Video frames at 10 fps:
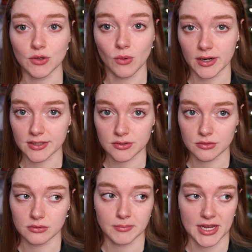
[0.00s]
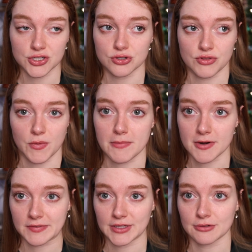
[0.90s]
you wanted to make sure they were
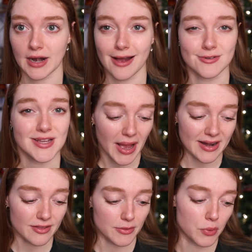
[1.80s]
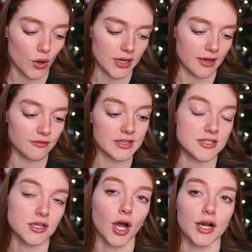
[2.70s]
perfectly round, but the point of these
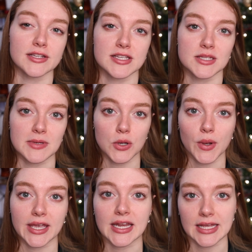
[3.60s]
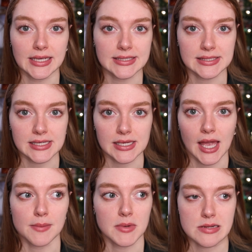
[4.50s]
cards is to be quick and easy
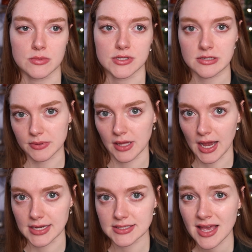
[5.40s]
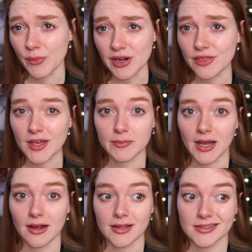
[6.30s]
and minimal supplies. And when you think
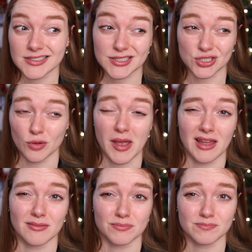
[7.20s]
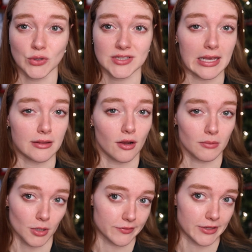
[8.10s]
about it, snowmen most likely
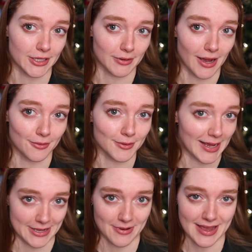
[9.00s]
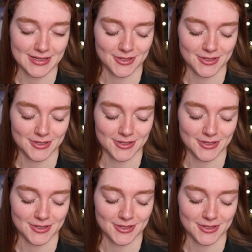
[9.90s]
aren't perfectly round anyway.